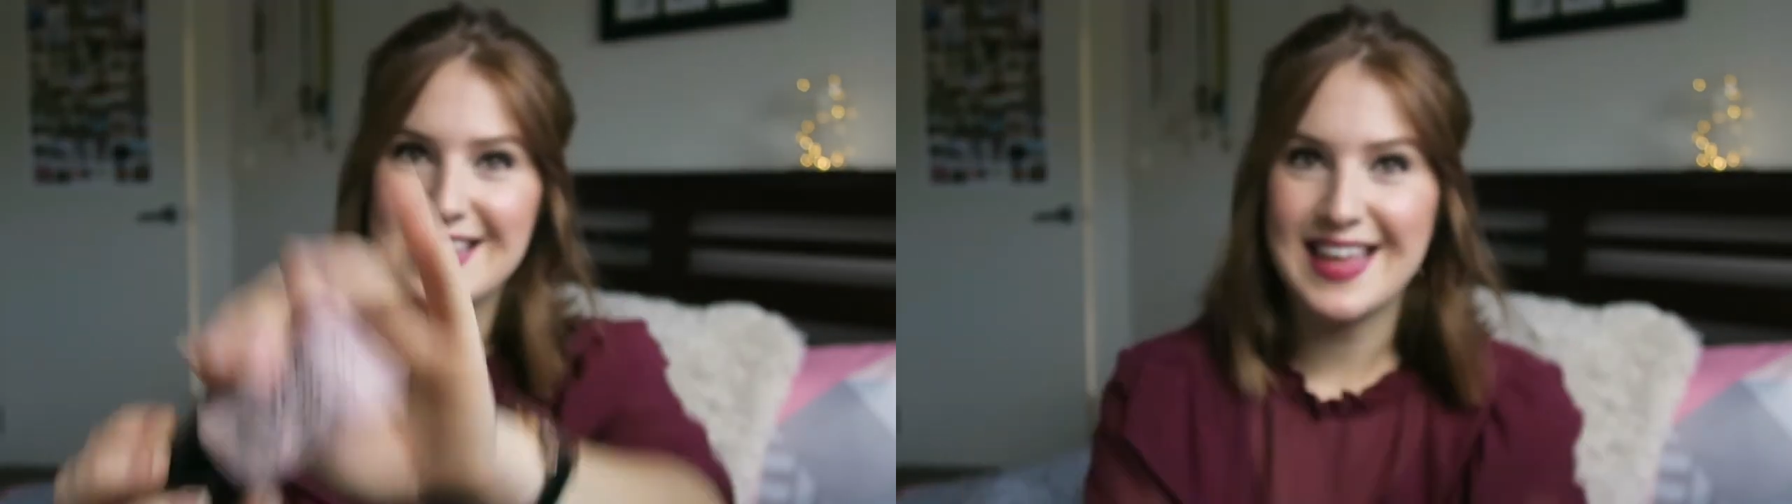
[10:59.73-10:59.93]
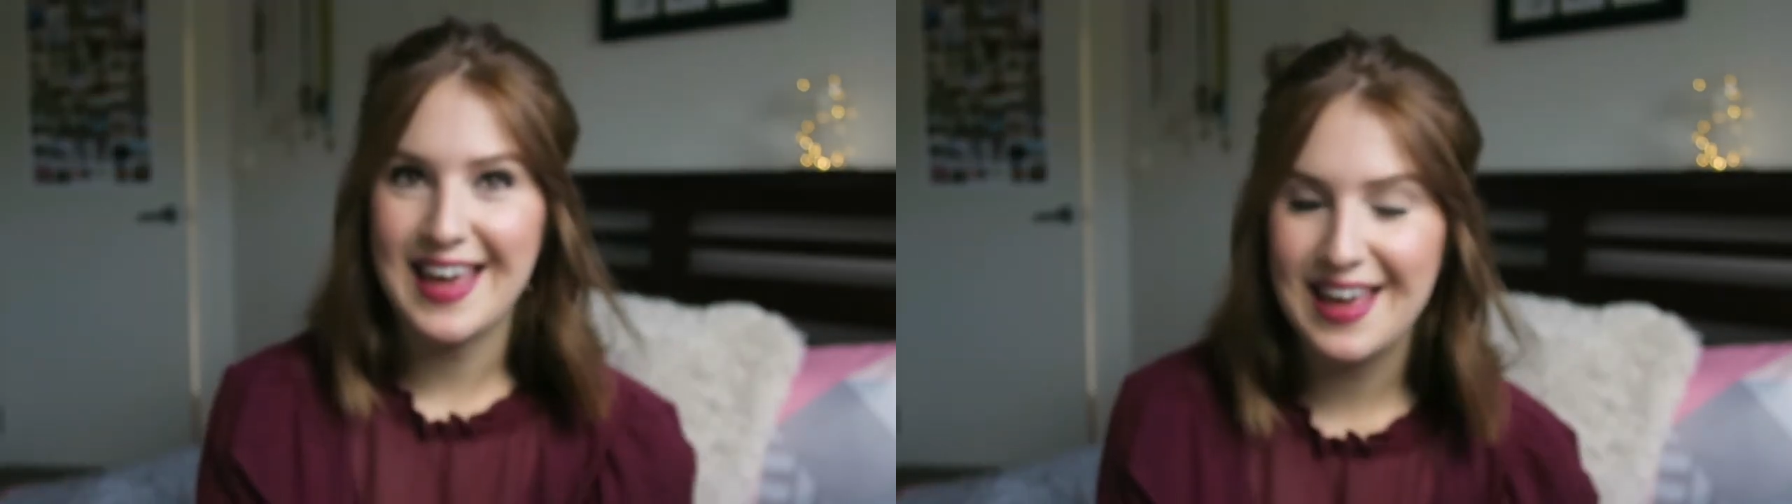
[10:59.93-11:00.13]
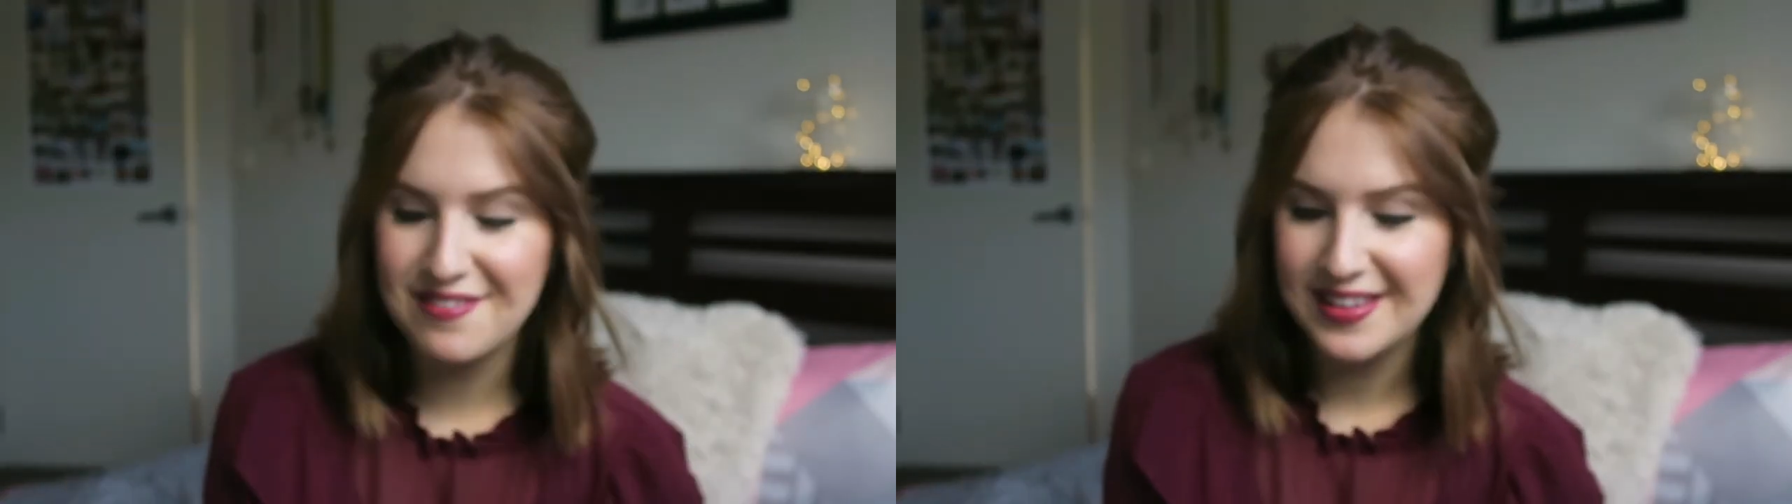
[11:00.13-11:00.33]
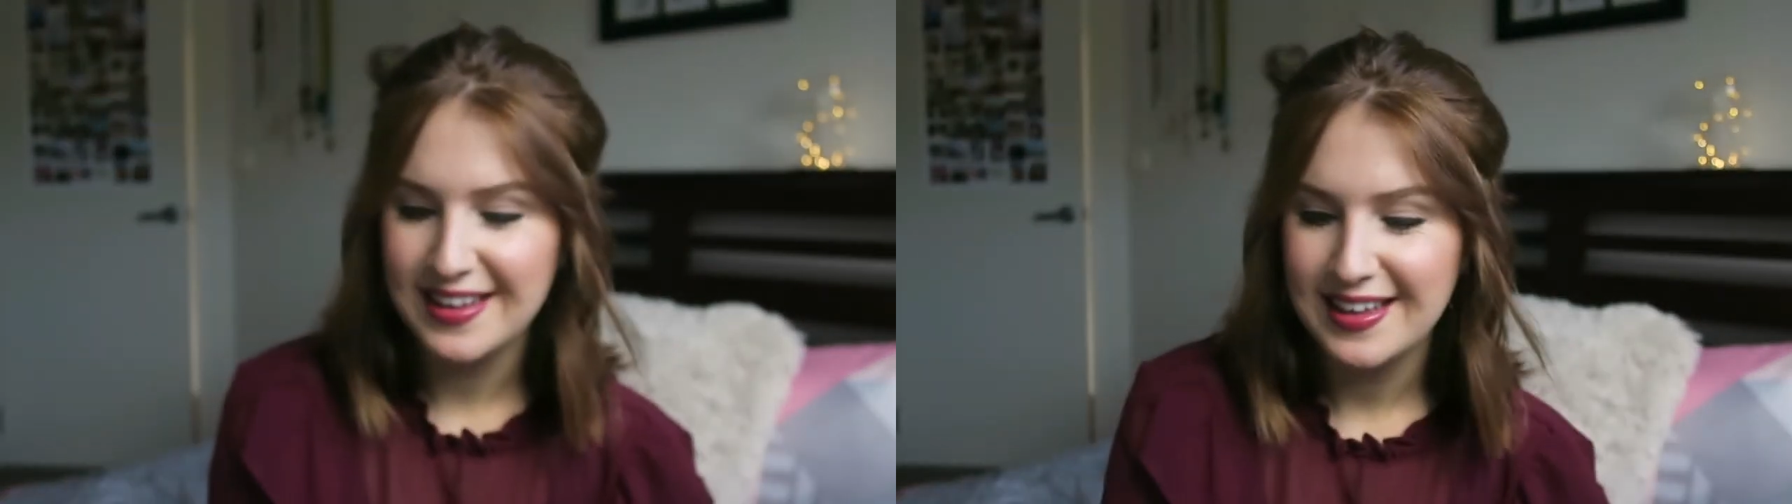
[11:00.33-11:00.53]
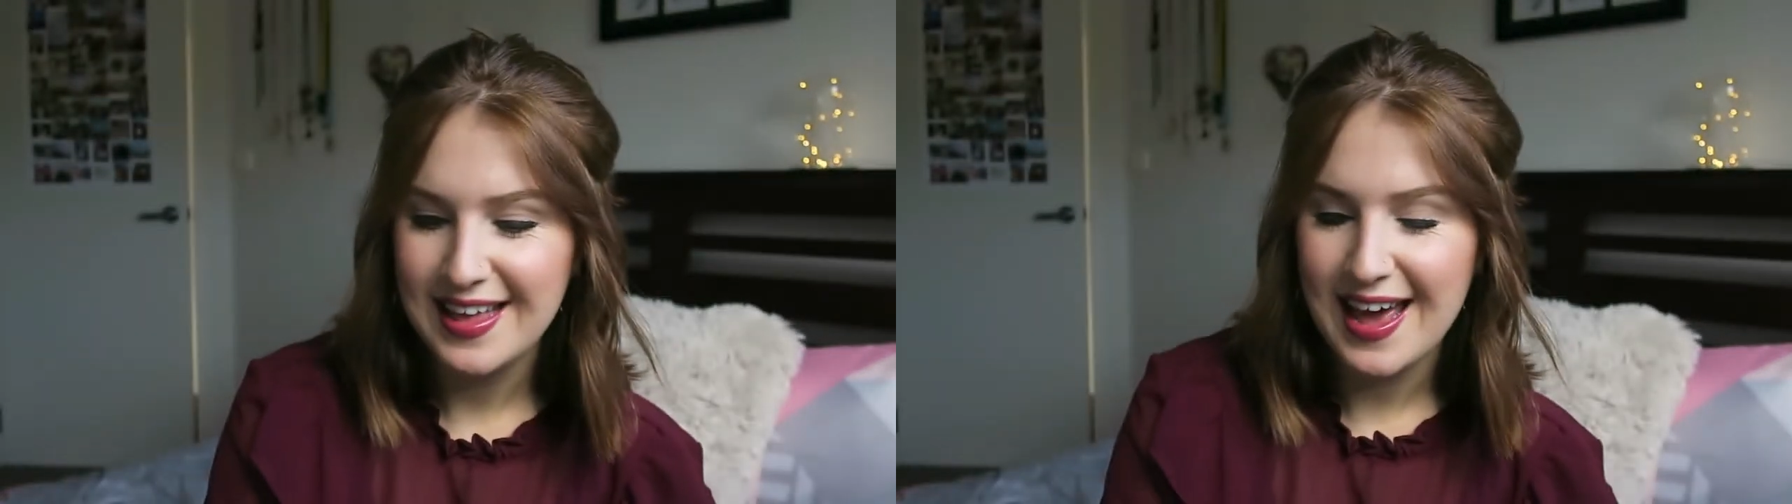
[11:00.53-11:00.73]
that they have,
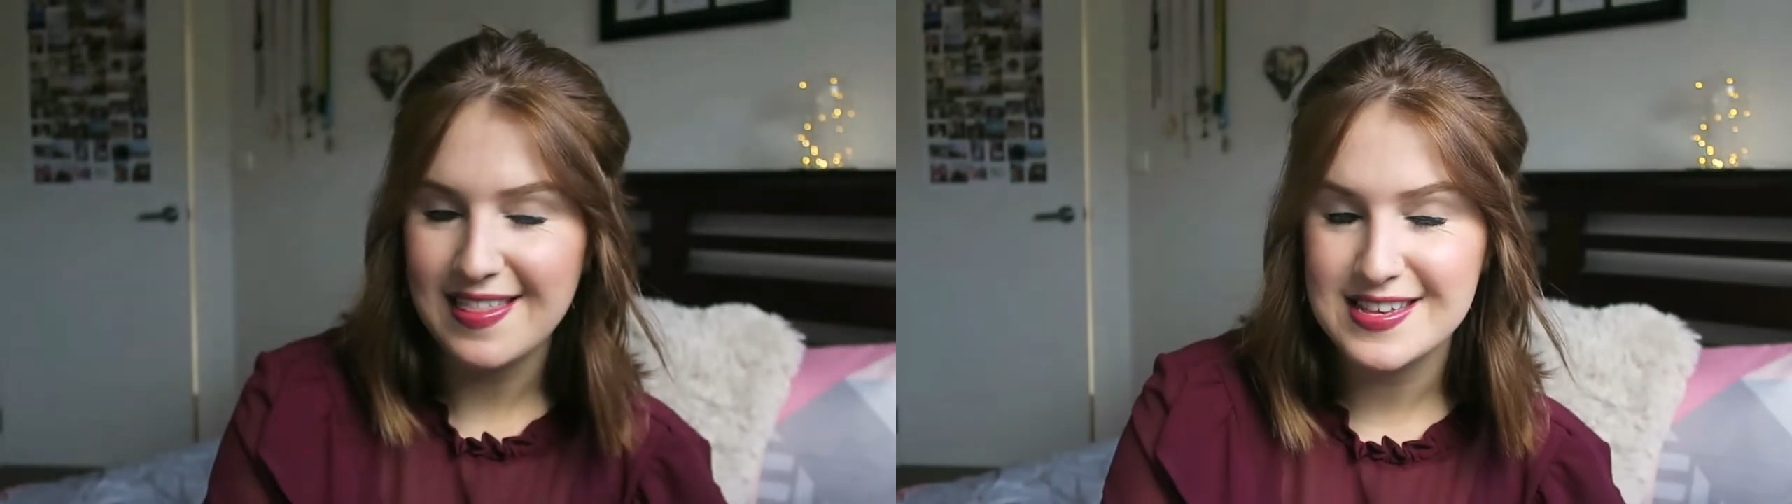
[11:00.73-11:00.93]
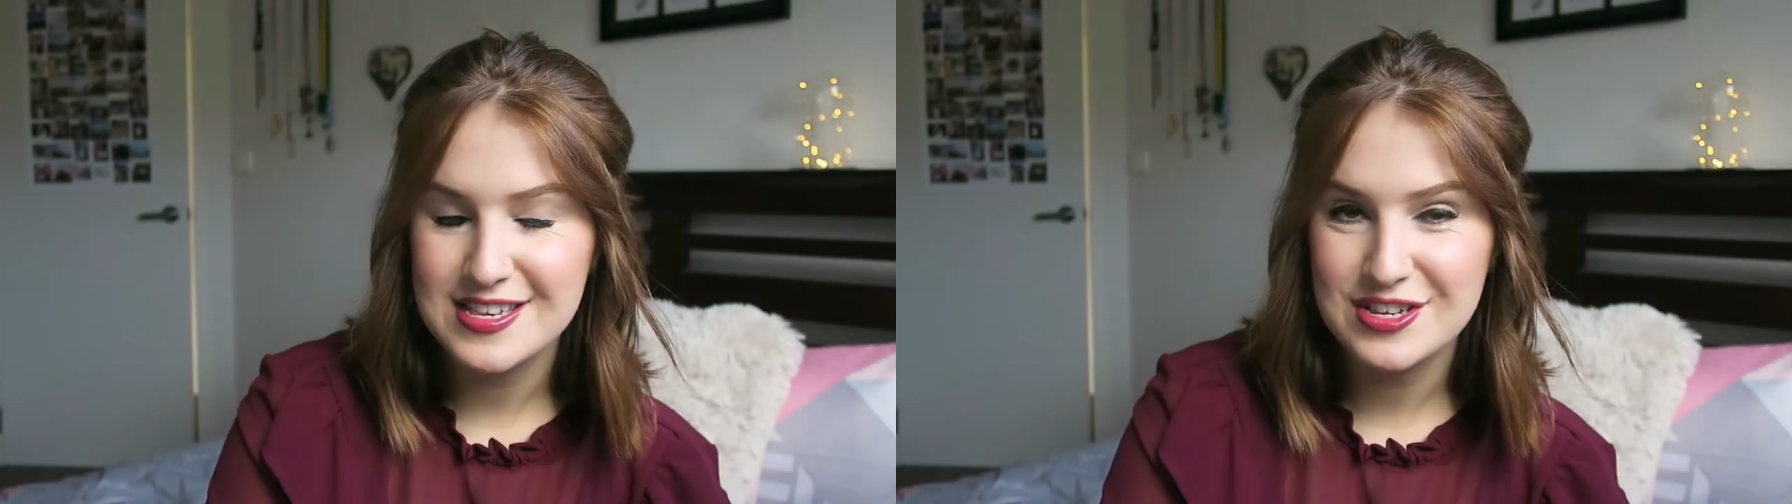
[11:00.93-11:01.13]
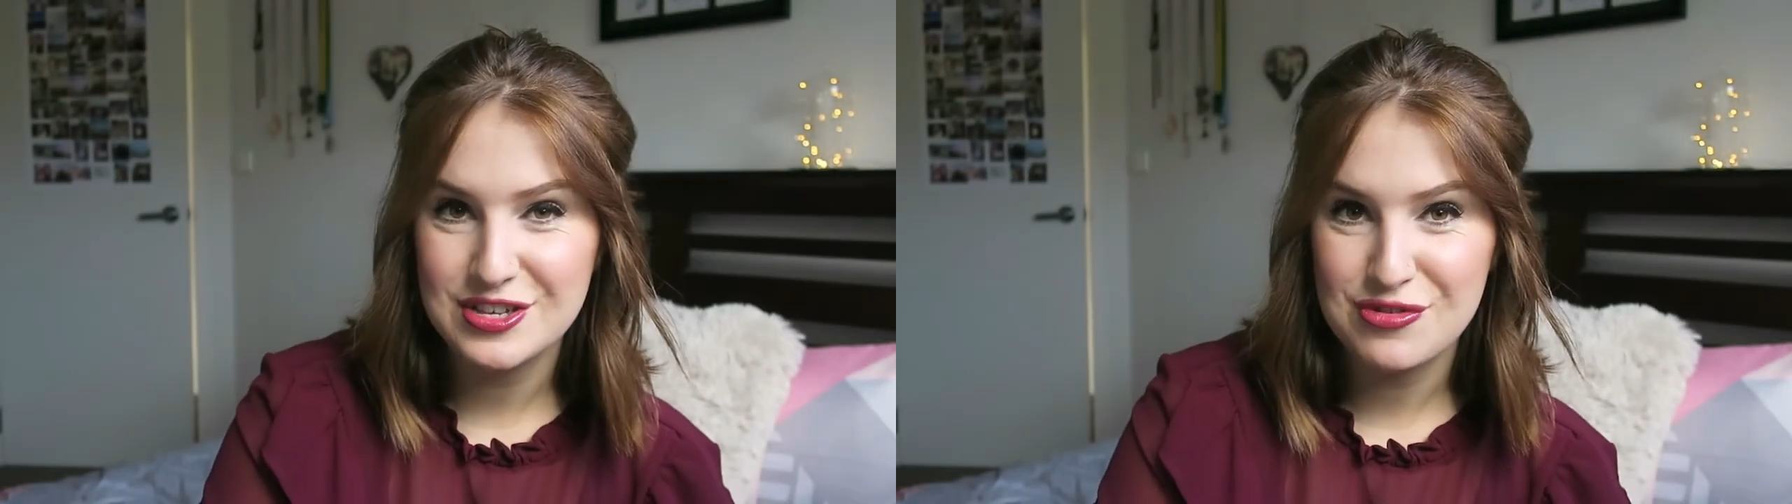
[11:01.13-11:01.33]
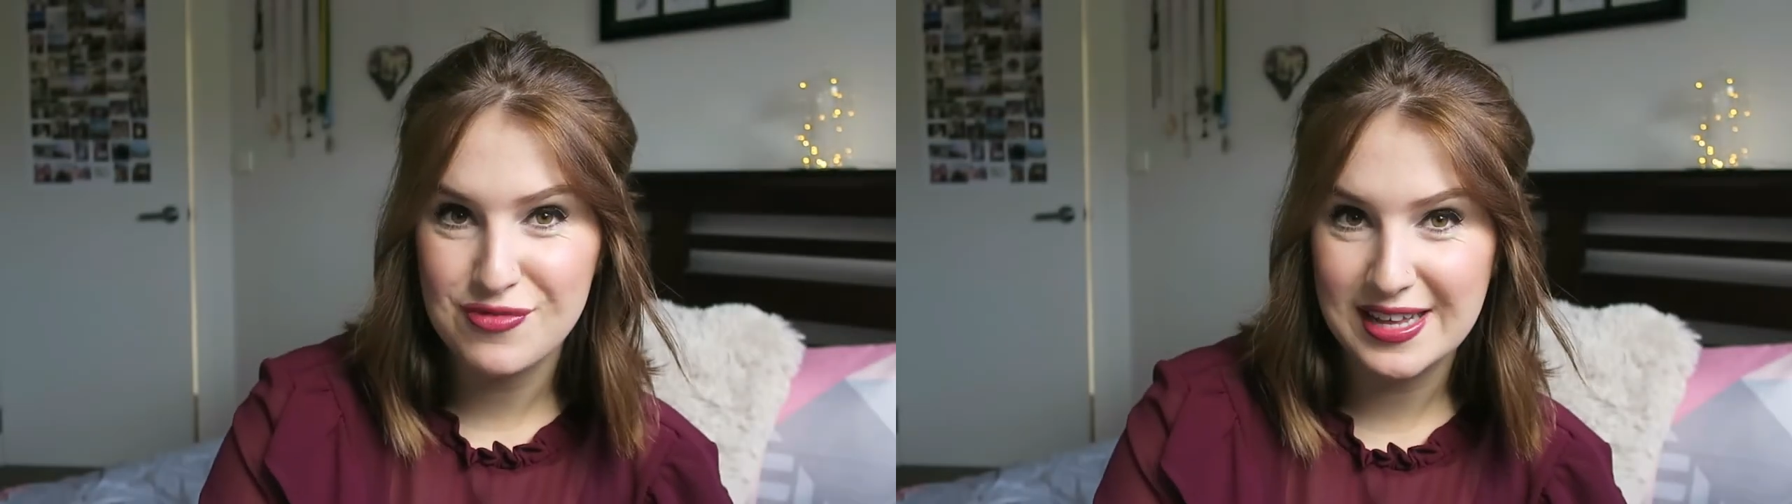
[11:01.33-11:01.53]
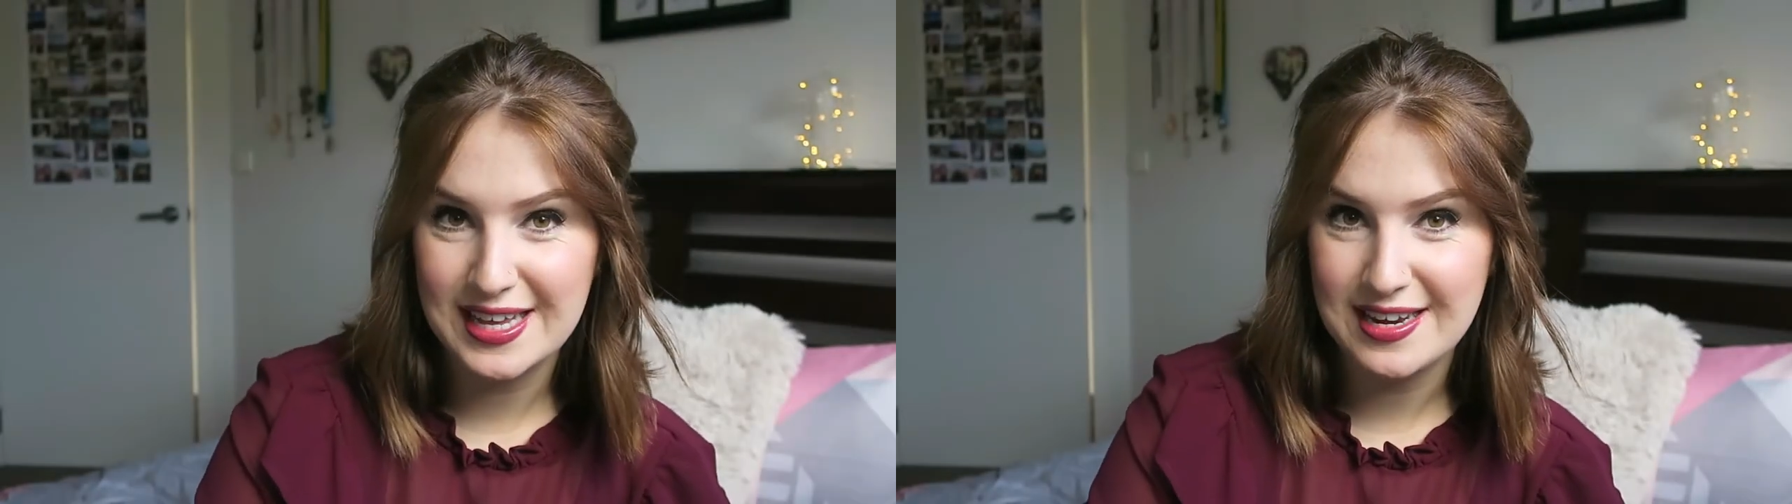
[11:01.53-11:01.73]
and this is just a
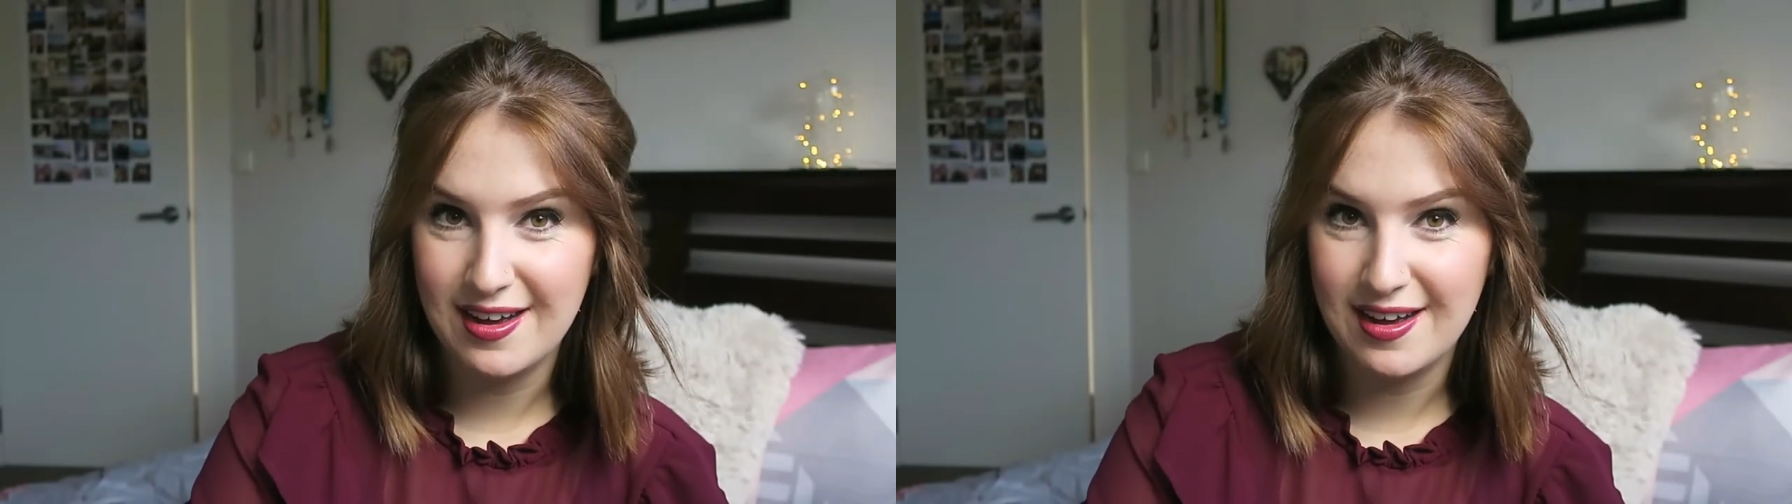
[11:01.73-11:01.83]
really